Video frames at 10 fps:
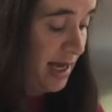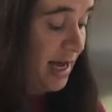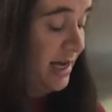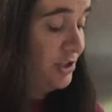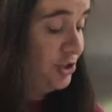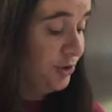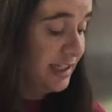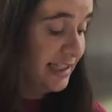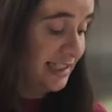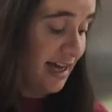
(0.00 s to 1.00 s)
And
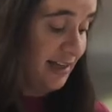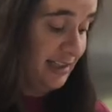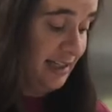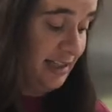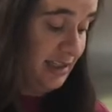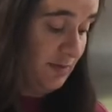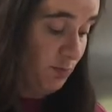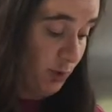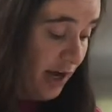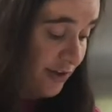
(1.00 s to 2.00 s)
Judah said unto his
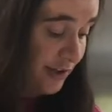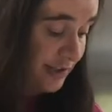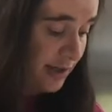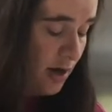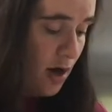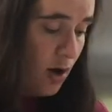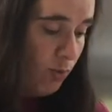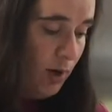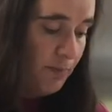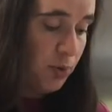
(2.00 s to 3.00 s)
brothers,
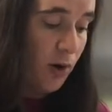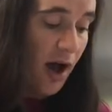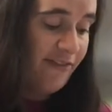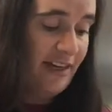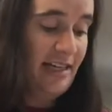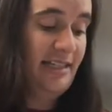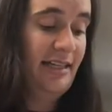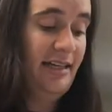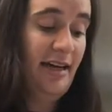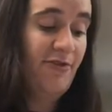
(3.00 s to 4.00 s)
"What profit is
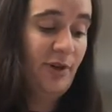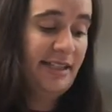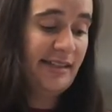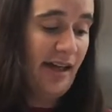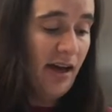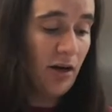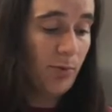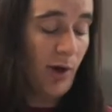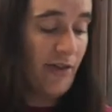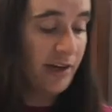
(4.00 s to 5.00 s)
it if we slay our
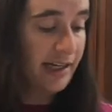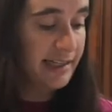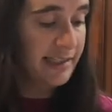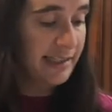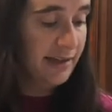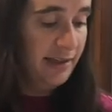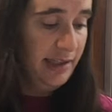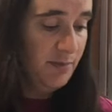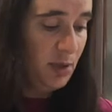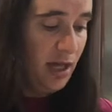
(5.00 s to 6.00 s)
brother and conceal
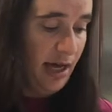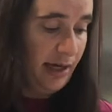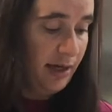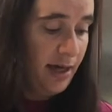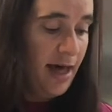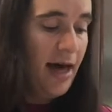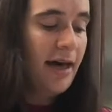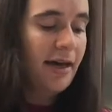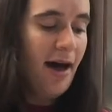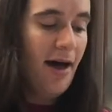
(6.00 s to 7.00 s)
his blood?
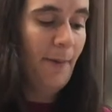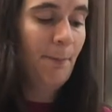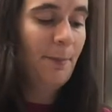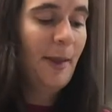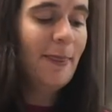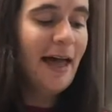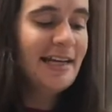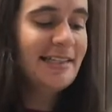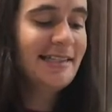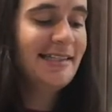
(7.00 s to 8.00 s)
Come, let
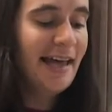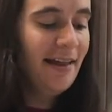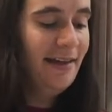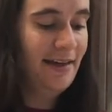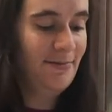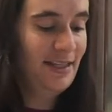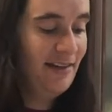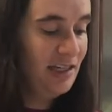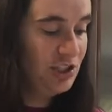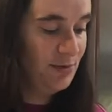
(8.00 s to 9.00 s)
us sell him to
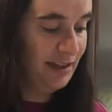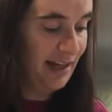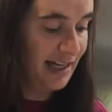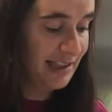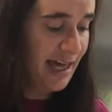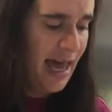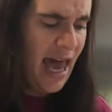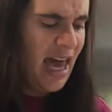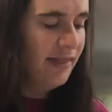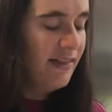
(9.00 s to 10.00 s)
the Ishmaelites,
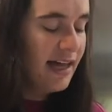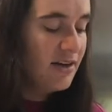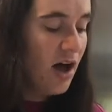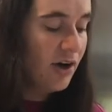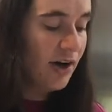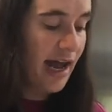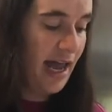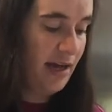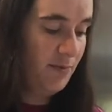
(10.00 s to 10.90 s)
and let not our hand